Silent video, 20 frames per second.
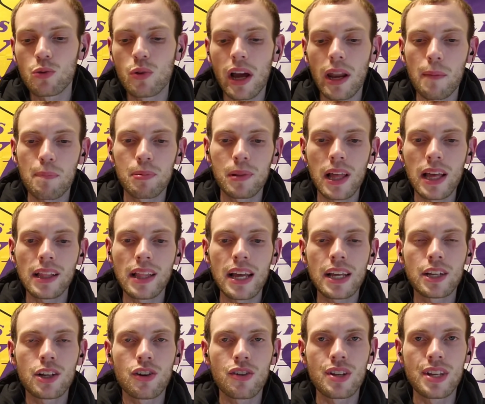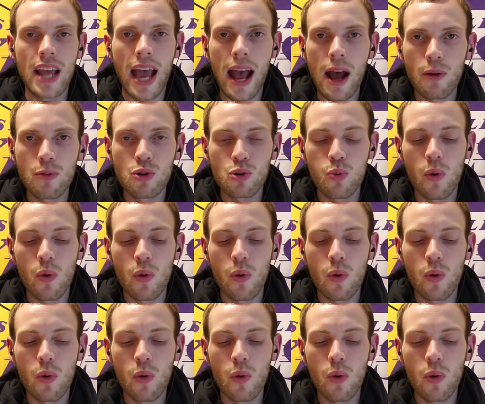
You got to play like you're down